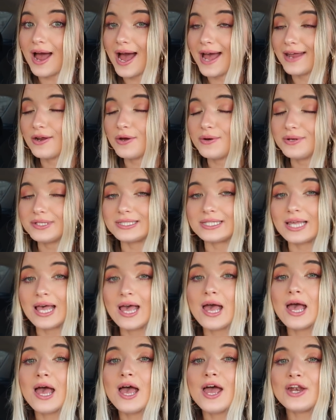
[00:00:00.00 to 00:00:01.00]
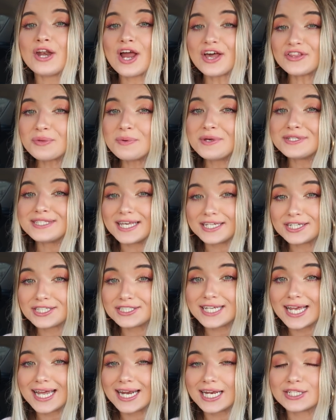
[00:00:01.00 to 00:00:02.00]
I know it's not the most
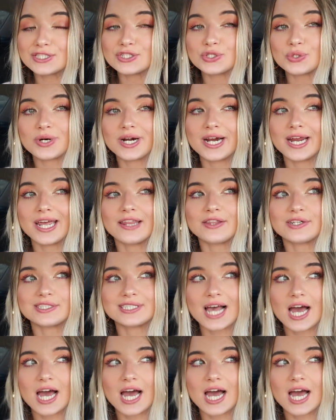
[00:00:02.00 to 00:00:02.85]
entertaining story. There's